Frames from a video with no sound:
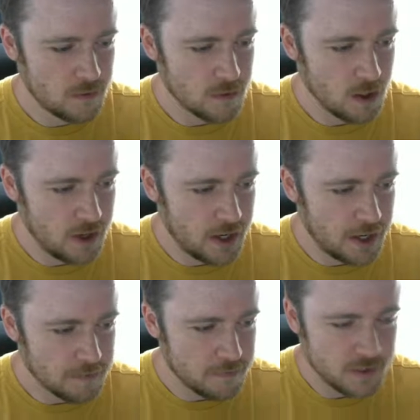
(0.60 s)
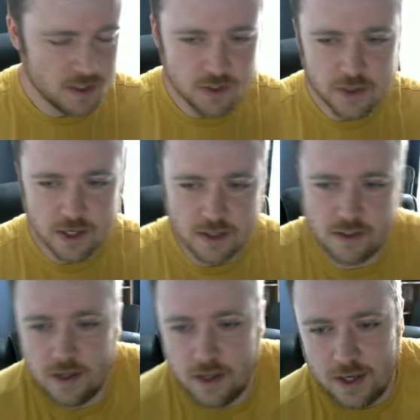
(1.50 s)
All right, let's do this.
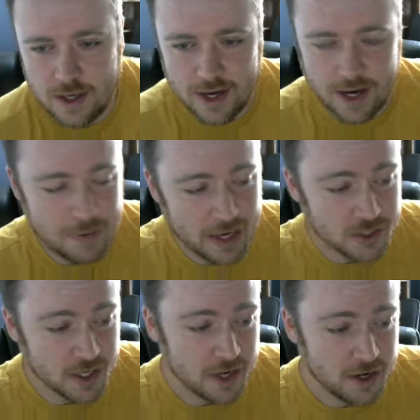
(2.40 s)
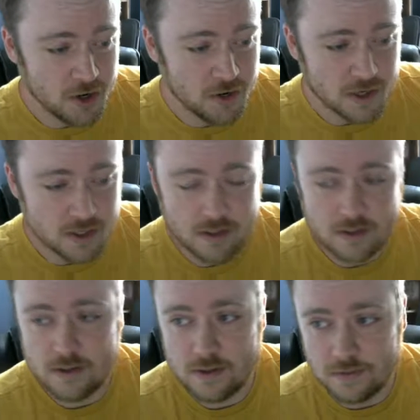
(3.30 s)
I'm actually kind of nervous,
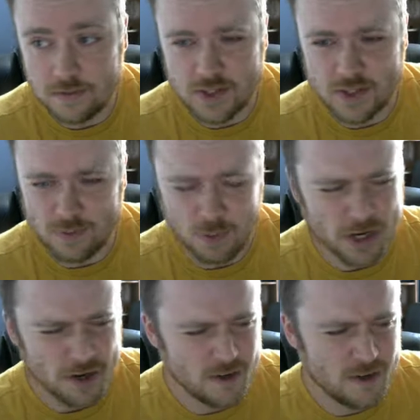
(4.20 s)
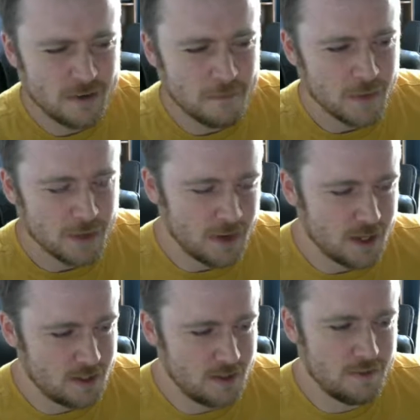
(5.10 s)
which is weird. Like my
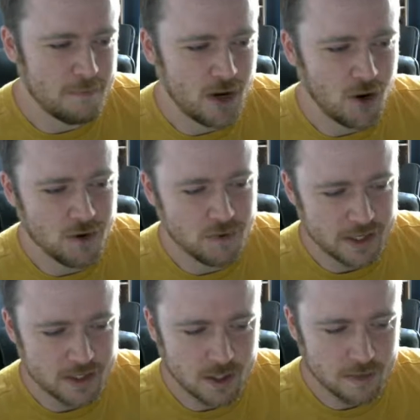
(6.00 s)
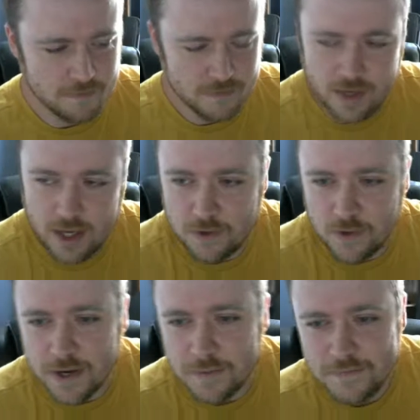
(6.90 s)
heart rate's up.
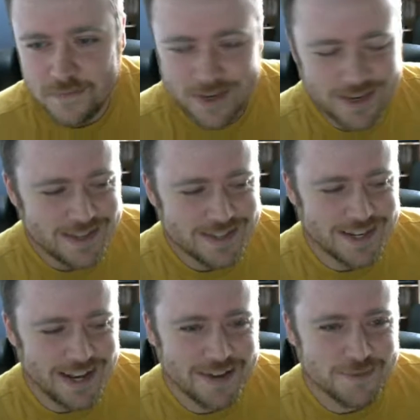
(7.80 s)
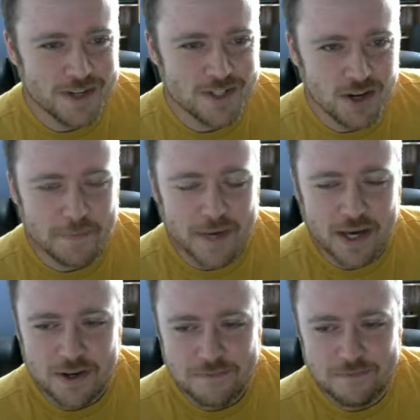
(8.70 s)
Anyway, today I'm going to talk
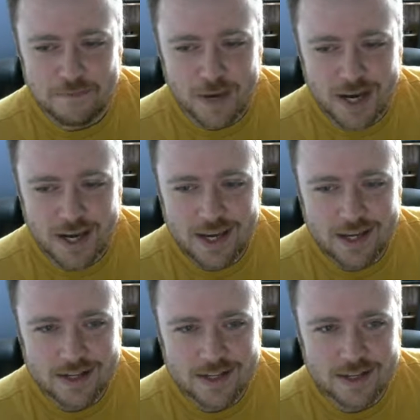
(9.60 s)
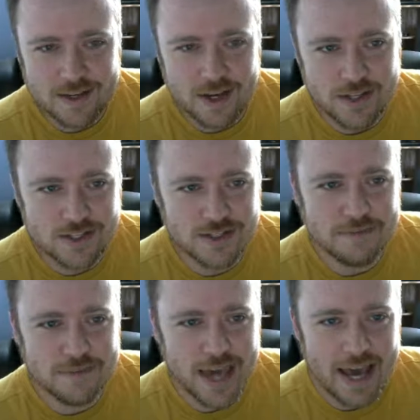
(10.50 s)
about my
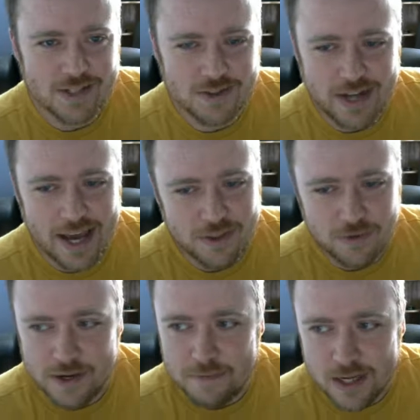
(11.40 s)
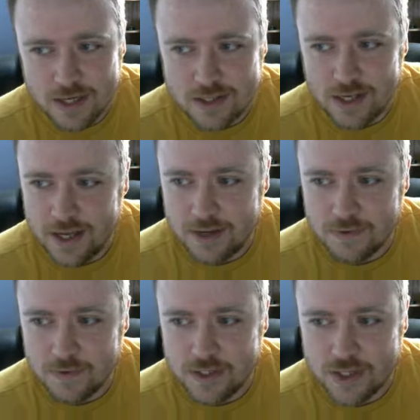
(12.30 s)
custom Castle Nathria mini set,
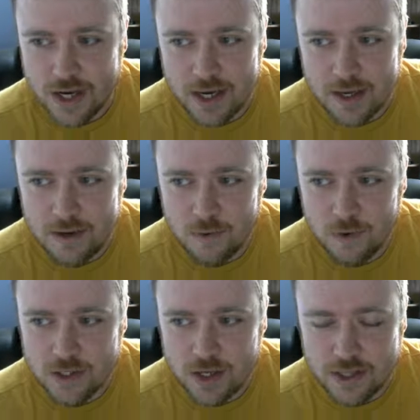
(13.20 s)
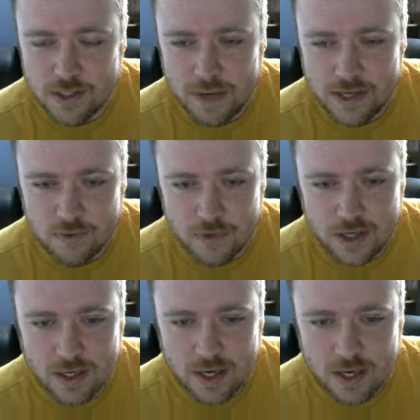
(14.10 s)
which I worked on this past week
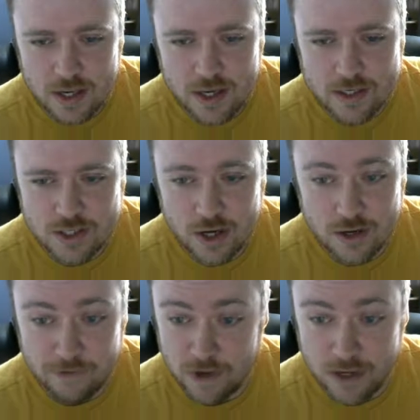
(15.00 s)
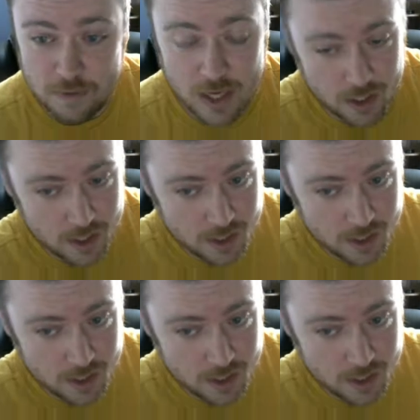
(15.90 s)
and had a ton of fun making.